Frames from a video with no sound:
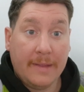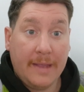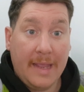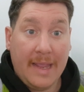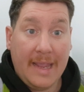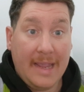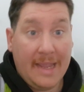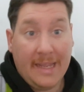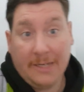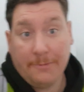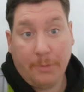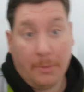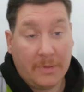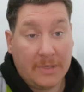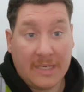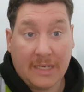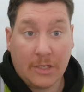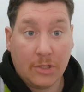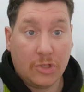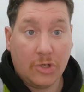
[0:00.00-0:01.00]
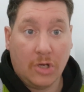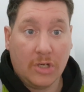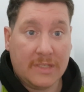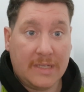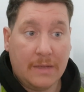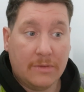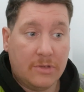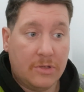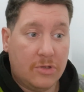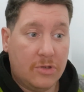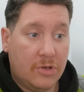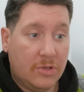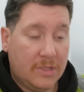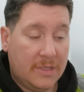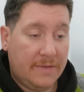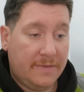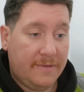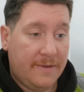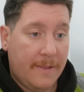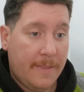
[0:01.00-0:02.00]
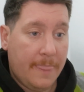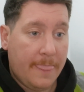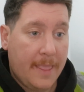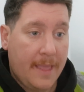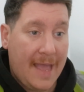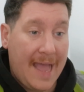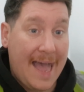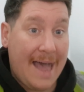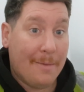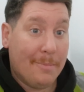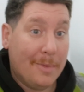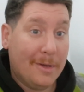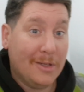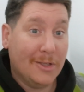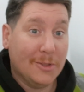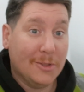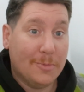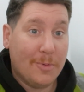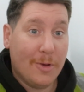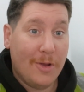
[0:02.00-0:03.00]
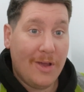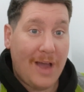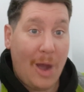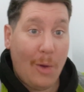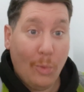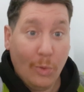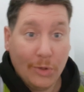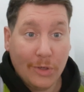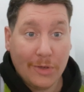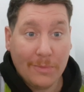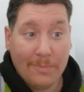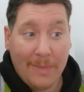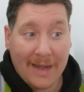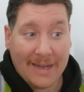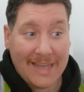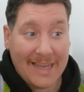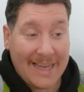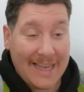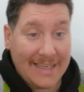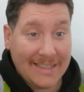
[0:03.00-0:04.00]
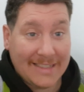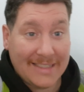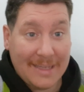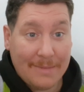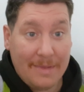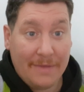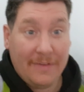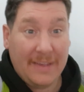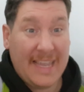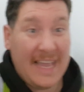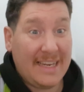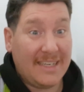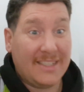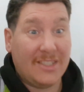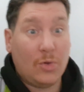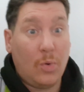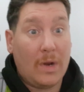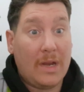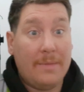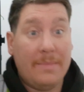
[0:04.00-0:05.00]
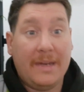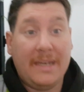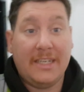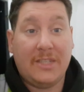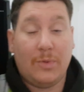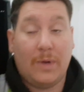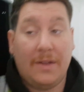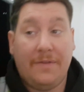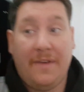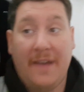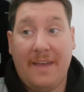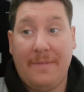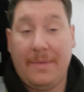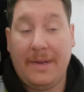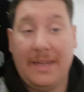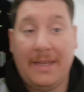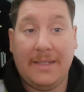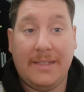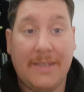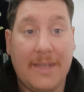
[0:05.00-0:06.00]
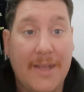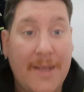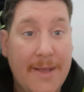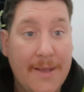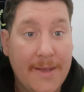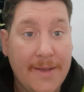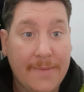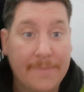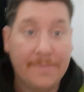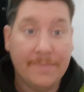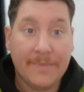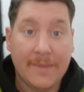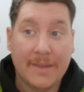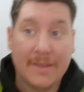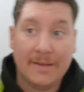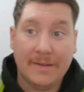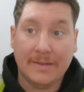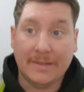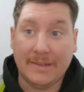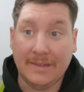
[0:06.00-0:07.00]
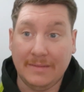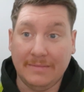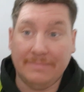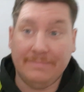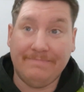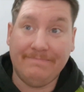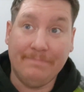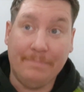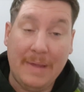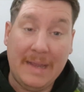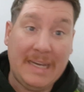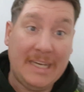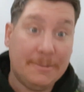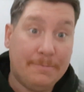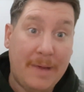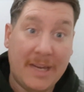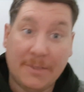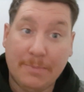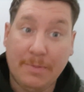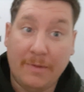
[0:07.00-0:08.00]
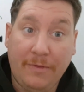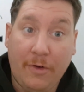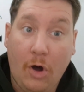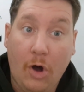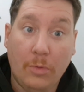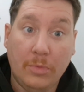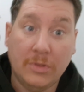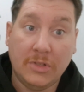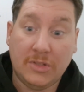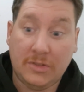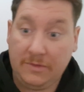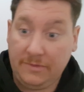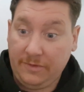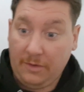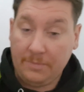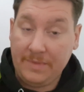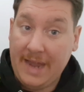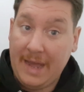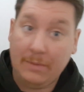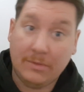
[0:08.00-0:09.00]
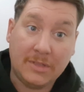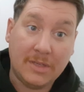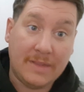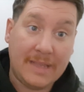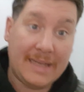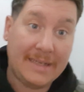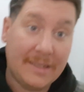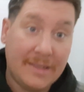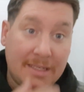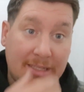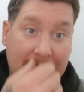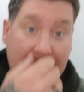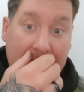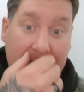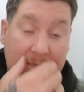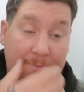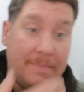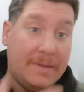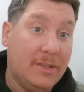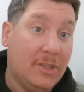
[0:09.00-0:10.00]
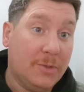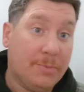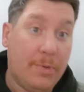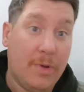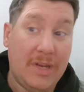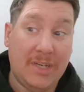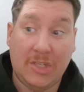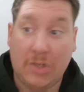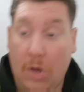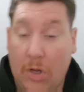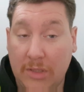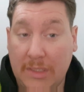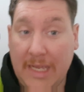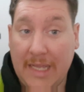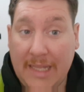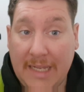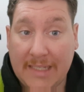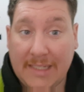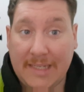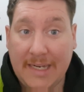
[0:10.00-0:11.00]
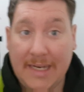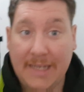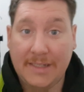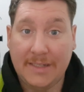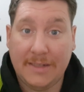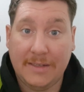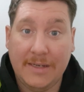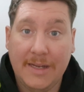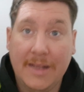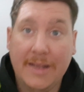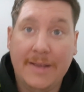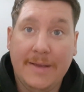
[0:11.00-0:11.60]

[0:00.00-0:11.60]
He's probably second choice now to Joseph. At Middlesbrough, I wouldn't back against him if he gets 20 minutes, 25 minutes. Being his best performance from now till the end of the season. It's Middlesbrough, he scored there last season.